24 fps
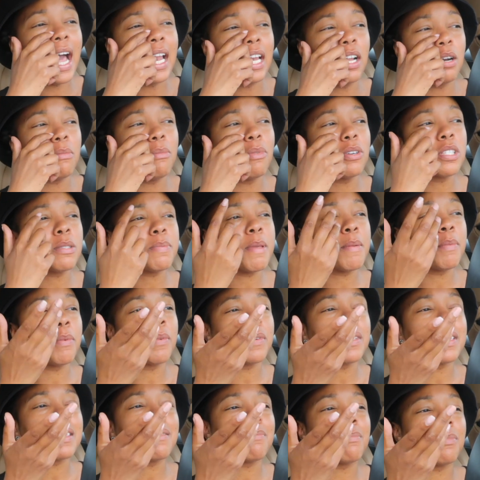I know most people
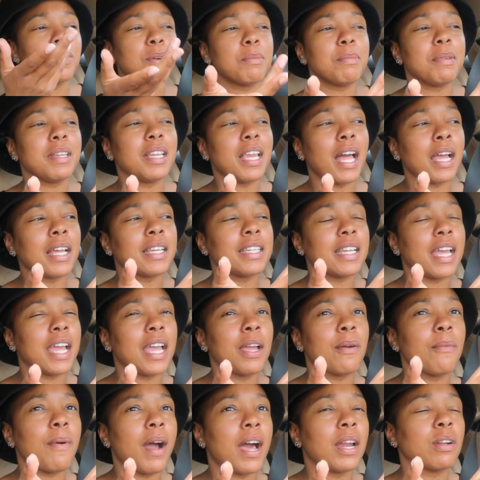would, would be like,
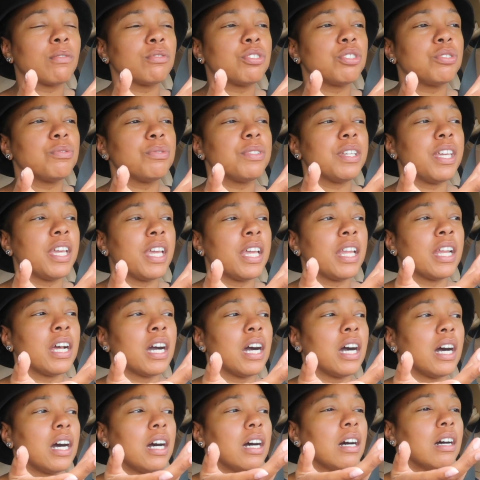dang, why don't you get,
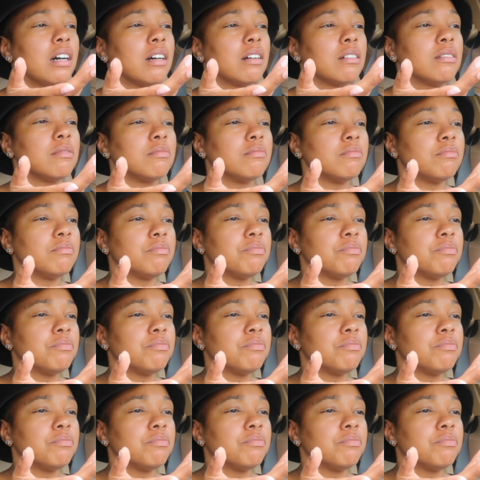um,